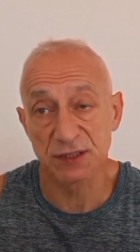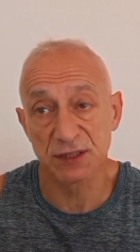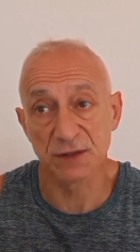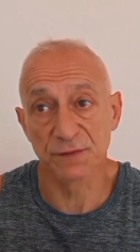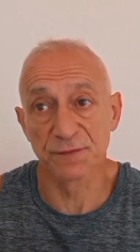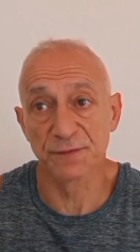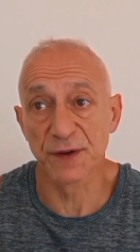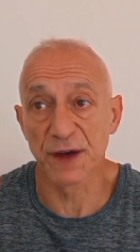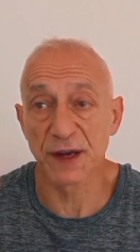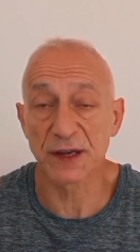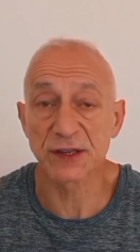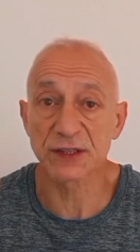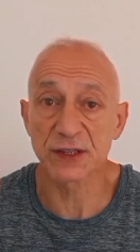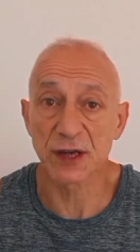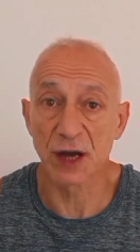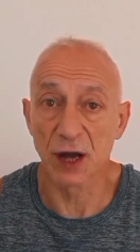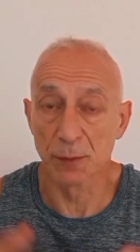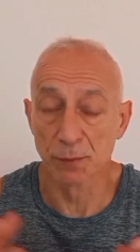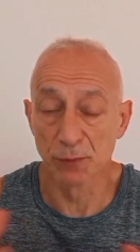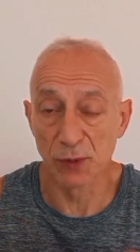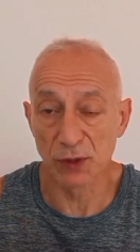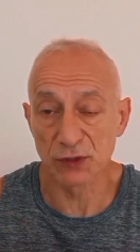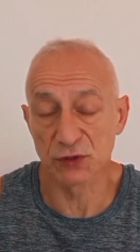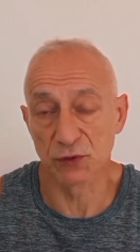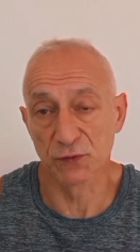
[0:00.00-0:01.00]
its effects
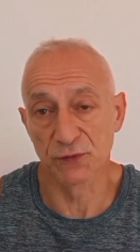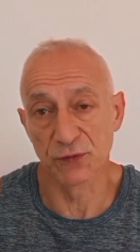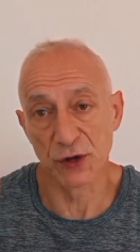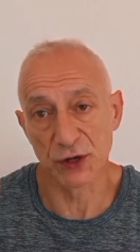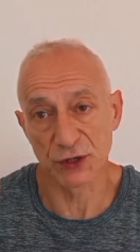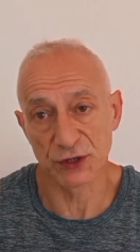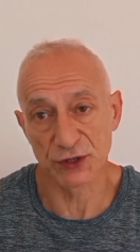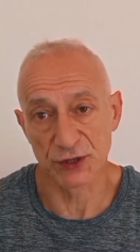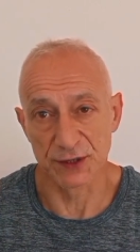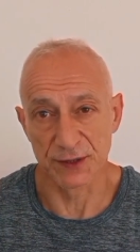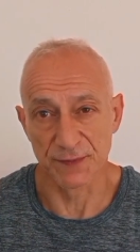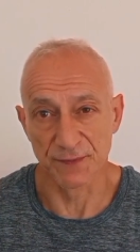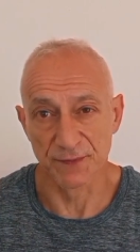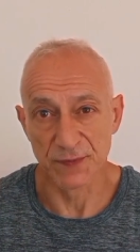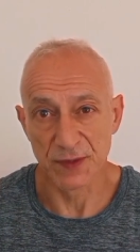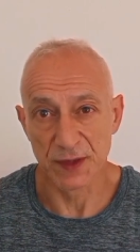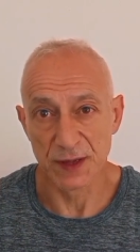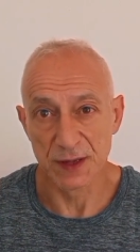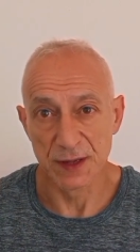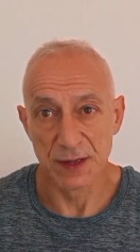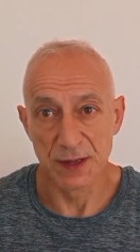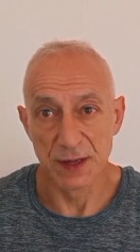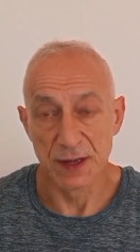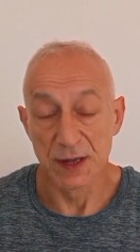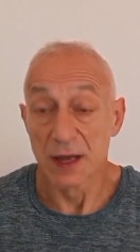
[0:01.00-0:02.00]
on muscle function.
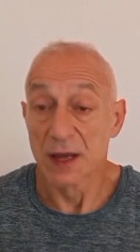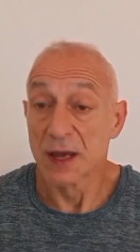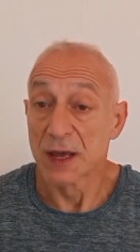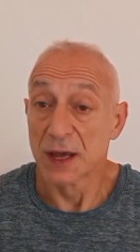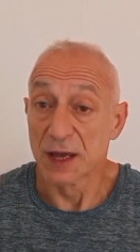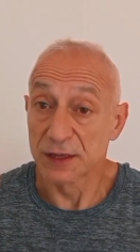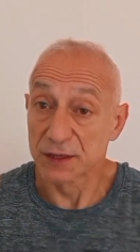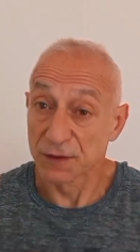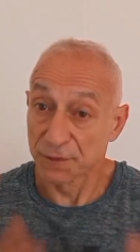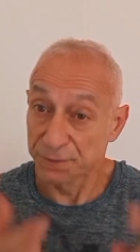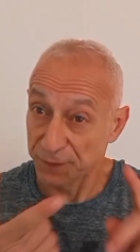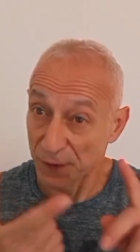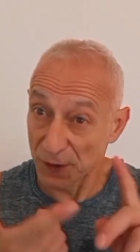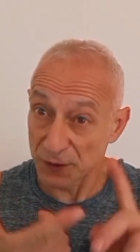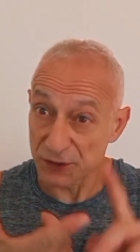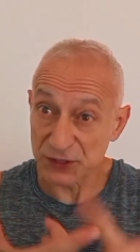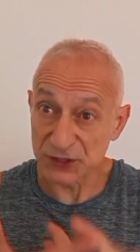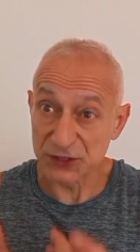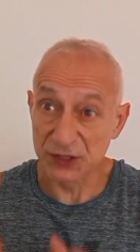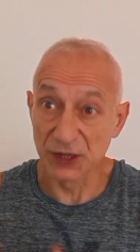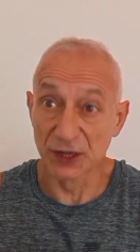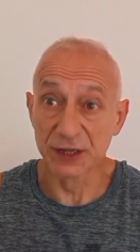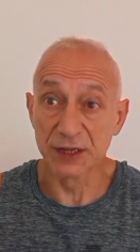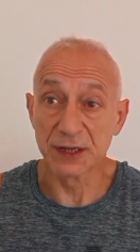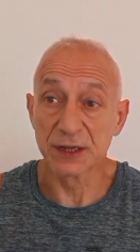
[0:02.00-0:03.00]
In the first
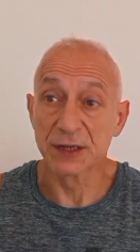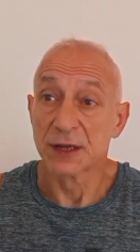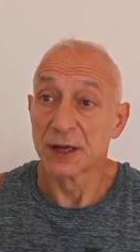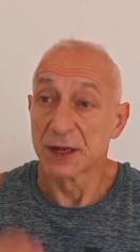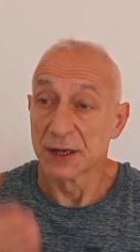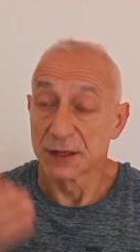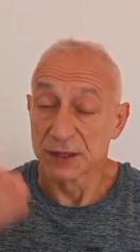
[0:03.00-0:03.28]
study,